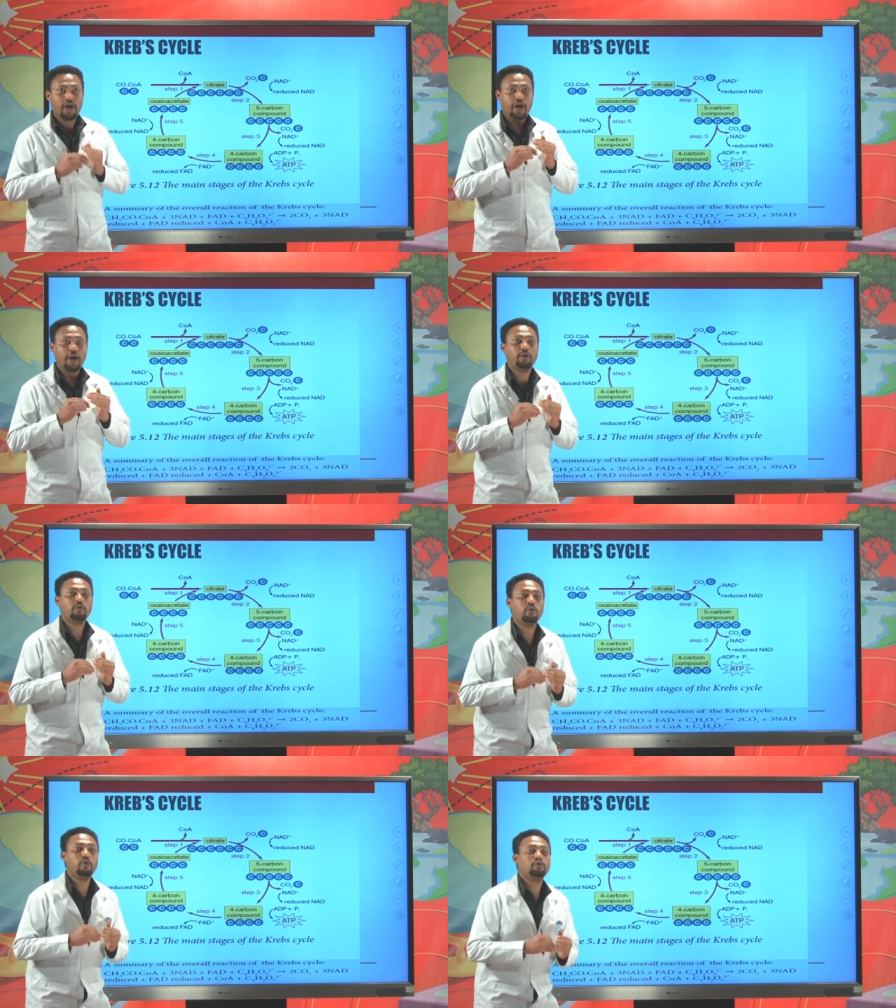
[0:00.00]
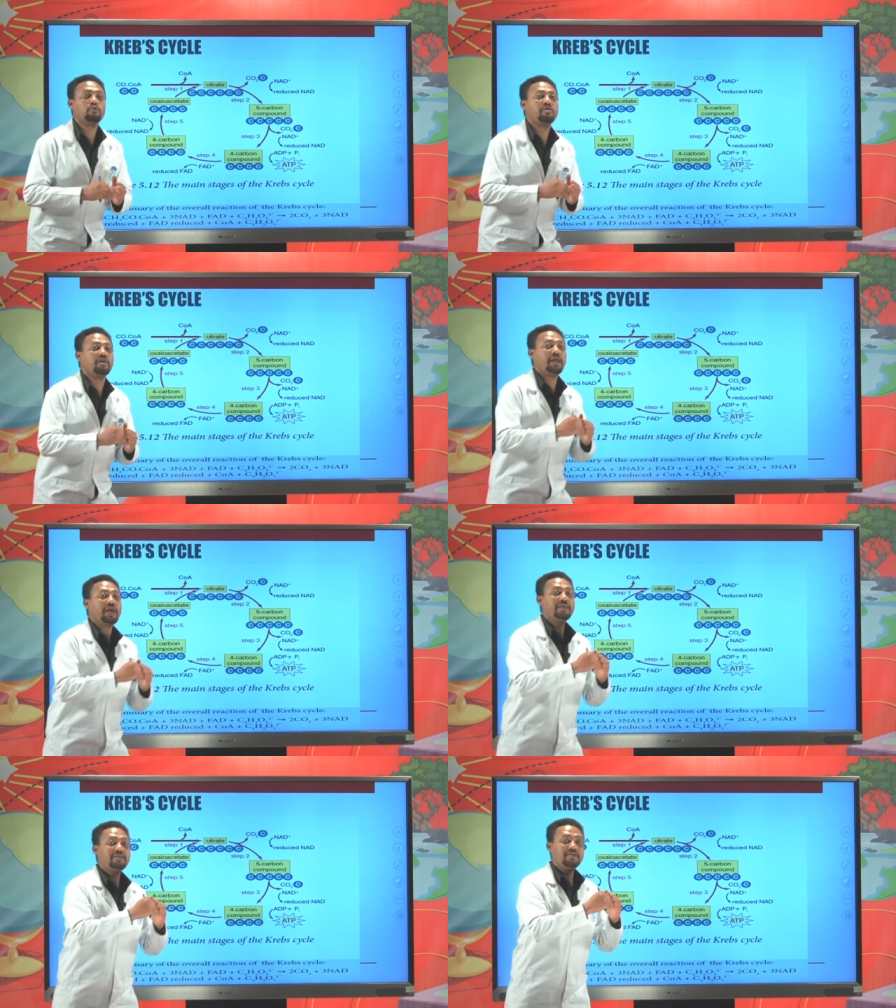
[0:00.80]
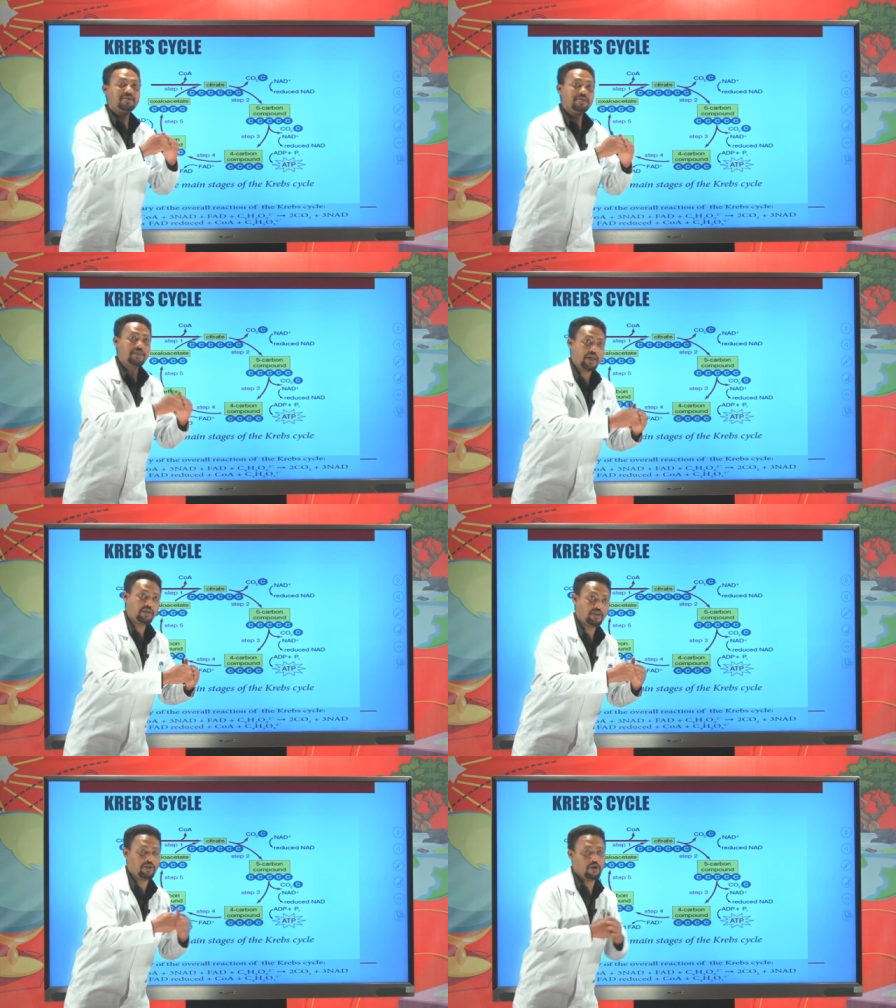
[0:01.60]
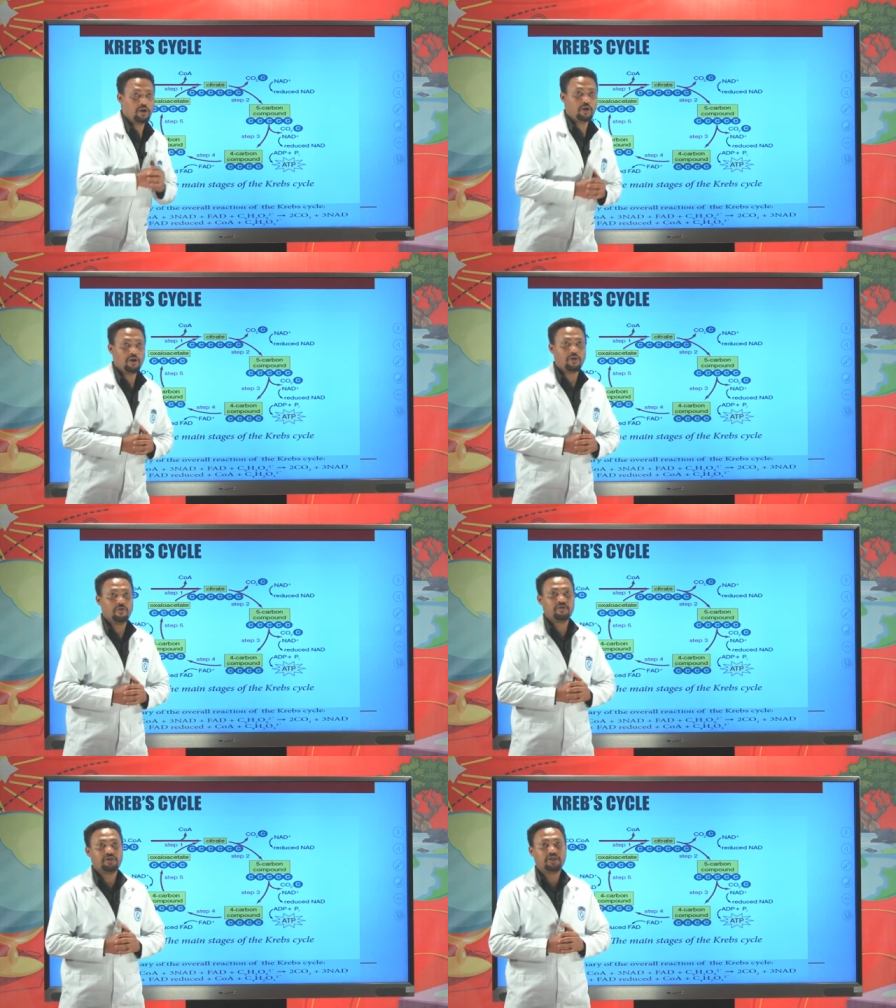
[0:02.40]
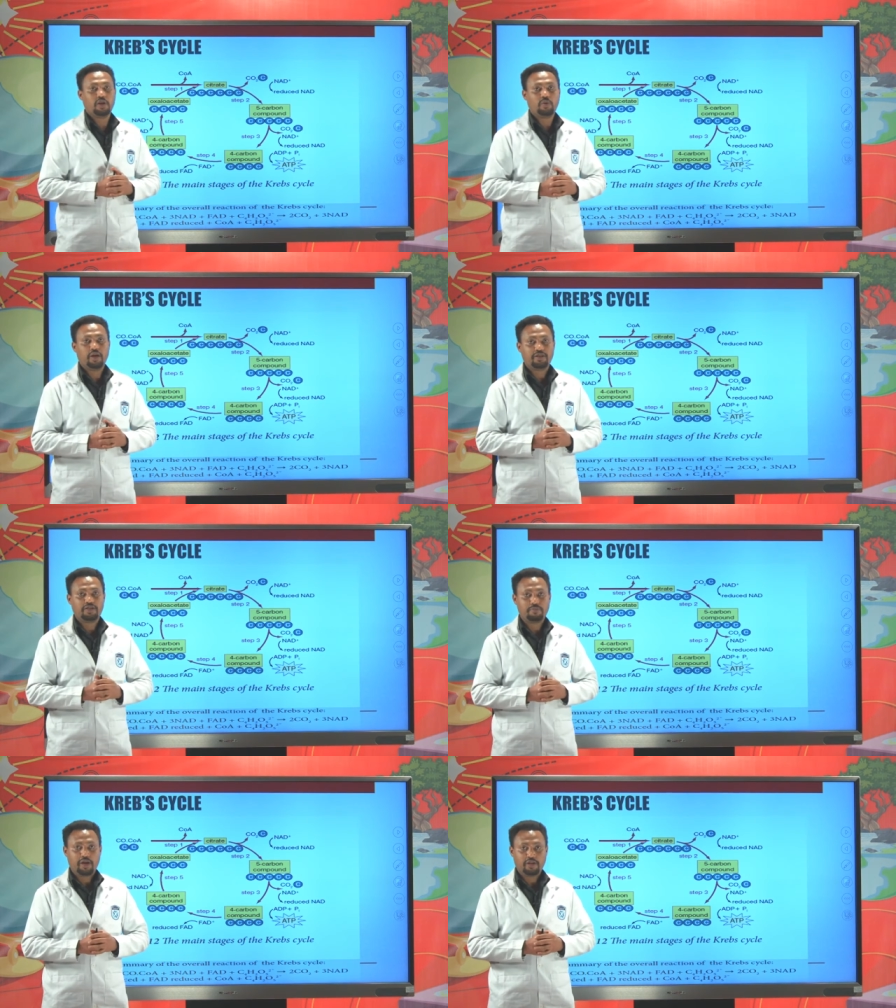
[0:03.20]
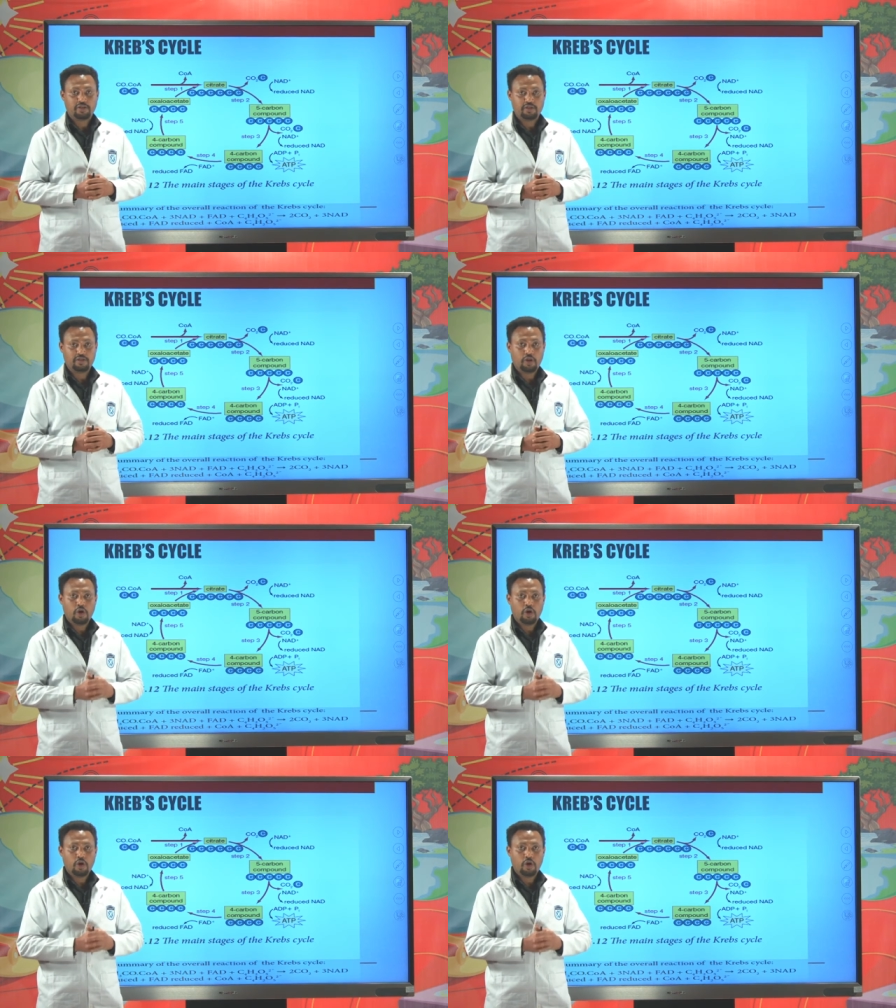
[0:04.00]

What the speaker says: and go to the next stage of cellular respiration,